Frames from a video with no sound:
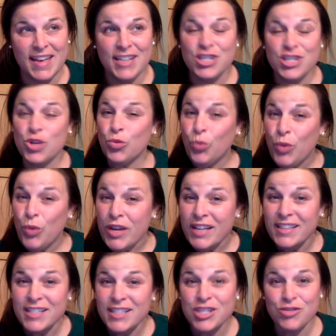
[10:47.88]
To
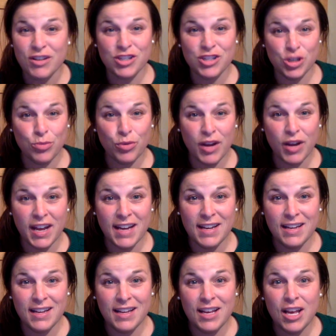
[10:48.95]
really stretch your brain,
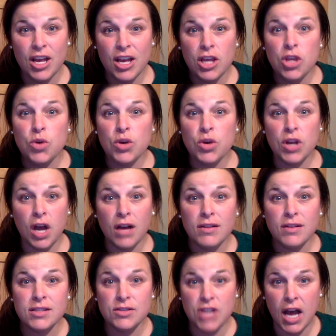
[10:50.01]
you could
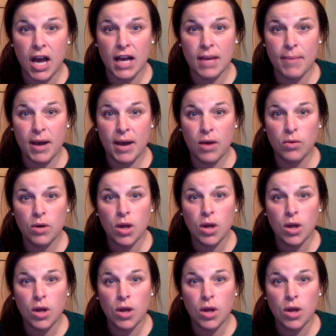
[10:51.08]
also talk about